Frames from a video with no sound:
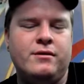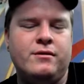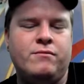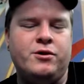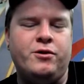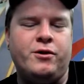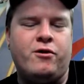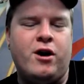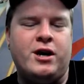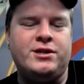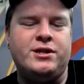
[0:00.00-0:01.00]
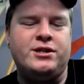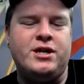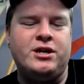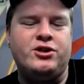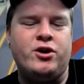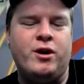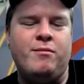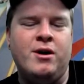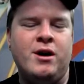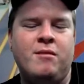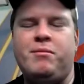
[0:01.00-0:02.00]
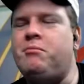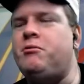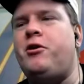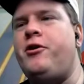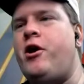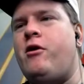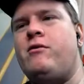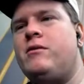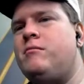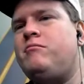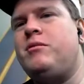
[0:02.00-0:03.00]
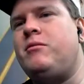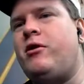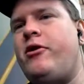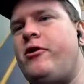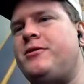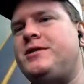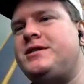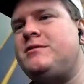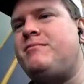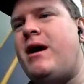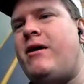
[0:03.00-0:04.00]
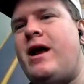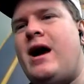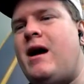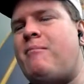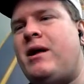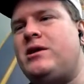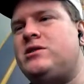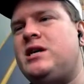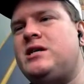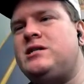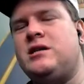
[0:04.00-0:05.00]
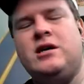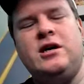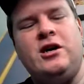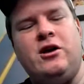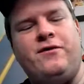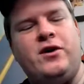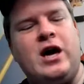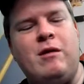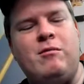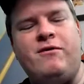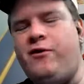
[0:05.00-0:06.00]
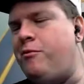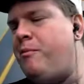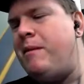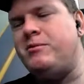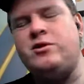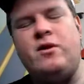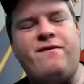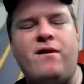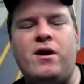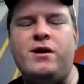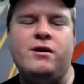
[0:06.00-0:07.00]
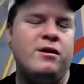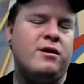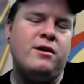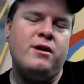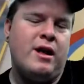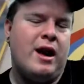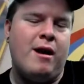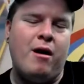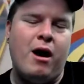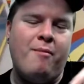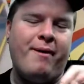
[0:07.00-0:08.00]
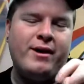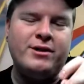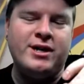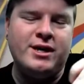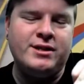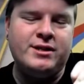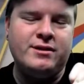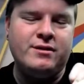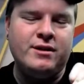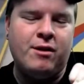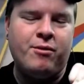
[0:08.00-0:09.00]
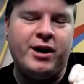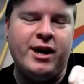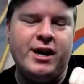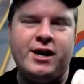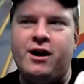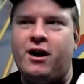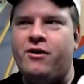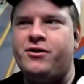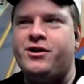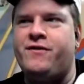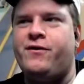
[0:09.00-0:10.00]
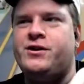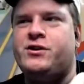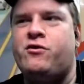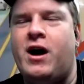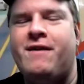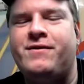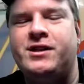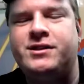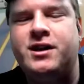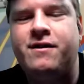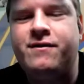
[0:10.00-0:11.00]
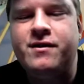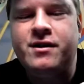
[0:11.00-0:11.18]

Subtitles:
We're doing cross stitch on stream. People don't know. People don't know what this is about, and I apologize. If you came in for the paper toy fun, I apologize that we're getting into other different crafty stuff.